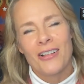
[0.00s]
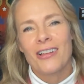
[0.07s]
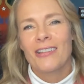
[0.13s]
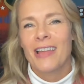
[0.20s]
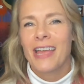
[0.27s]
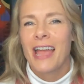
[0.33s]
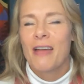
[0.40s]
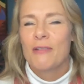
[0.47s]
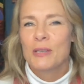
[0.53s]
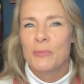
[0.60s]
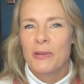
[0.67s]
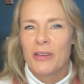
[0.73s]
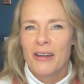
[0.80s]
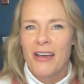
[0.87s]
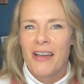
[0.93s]
like I was
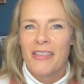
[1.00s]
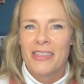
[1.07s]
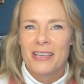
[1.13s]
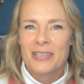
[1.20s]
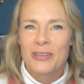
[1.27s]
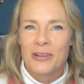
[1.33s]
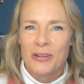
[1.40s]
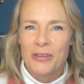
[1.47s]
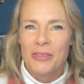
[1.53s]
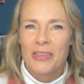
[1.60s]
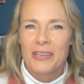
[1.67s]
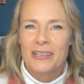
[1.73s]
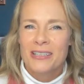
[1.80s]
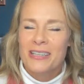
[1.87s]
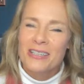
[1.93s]
put on this earth
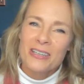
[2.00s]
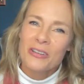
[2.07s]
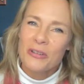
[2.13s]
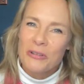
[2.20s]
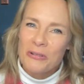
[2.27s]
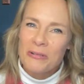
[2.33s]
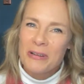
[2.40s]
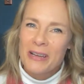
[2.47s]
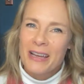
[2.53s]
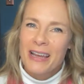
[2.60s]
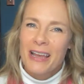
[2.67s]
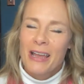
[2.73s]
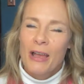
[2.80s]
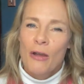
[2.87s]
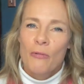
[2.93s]
to do,
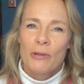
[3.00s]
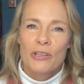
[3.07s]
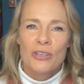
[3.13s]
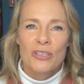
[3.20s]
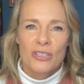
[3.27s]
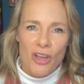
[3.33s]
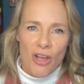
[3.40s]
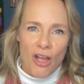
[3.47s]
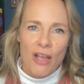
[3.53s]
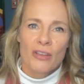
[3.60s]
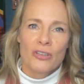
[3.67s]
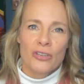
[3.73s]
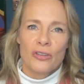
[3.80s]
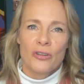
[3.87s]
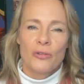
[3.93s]
which is talk
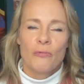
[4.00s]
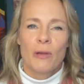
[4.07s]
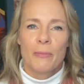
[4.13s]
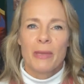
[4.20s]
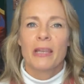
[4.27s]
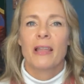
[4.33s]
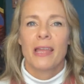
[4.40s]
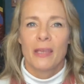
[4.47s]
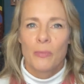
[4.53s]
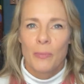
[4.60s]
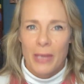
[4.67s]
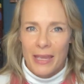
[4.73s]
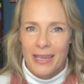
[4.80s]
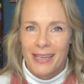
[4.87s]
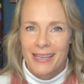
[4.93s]
to women like
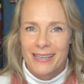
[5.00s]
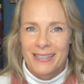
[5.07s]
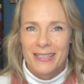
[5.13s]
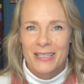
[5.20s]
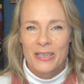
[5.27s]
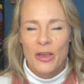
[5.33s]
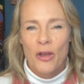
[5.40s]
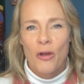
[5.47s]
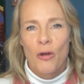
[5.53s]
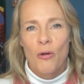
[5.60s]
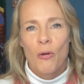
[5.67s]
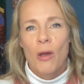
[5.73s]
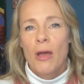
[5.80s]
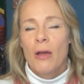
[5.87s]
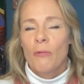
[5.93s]
me.
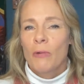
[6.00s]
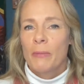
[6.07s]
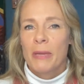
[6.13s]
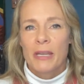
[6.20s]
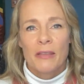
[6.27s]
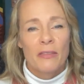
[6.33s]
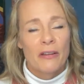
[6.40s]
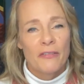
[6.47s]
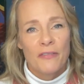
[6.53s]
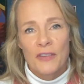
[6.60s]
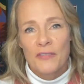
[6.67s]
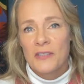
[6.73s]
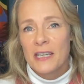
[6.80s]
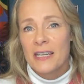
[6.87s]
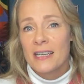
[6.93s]
So women in their
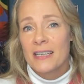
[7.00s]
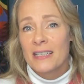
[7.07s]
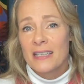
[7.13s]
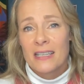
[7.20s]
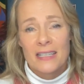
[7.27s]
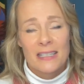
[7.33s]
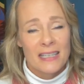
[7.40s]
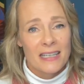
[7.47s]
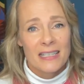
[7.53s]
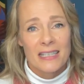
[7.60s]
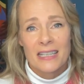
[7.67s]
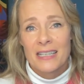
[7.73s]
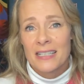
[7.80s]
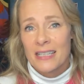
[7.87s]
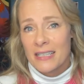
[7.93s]
50s,
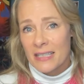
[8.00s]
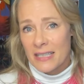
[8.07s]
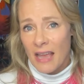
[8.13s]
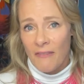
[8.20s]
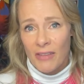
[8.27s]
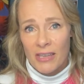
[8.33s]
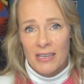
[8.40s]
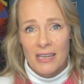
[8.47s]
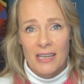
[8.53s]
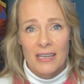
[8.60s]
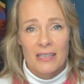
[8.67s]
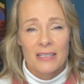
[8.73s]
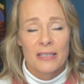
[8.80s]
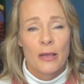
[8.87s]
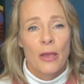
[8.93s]
60s, and 70s